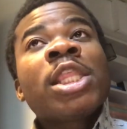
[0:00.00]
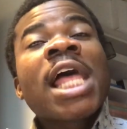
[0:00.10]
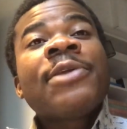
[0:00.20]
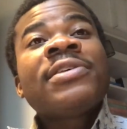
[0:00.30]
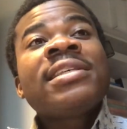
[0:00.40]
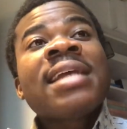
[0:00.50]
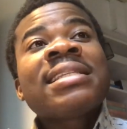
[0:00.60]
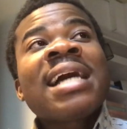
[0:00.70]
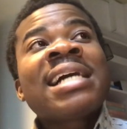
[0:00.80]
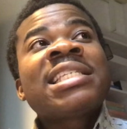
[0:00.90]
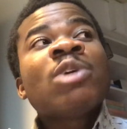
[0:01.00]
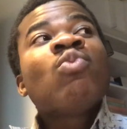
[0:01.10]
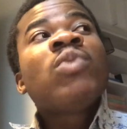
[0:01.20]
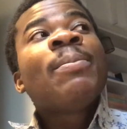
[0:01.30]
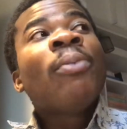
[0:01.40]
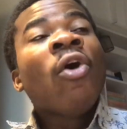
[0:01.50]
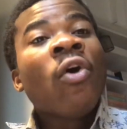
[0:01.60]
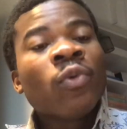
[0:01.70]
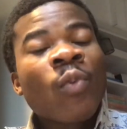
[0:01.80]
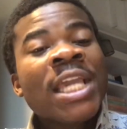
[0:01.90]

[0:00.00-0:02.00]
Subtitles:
they are using that as a weapon.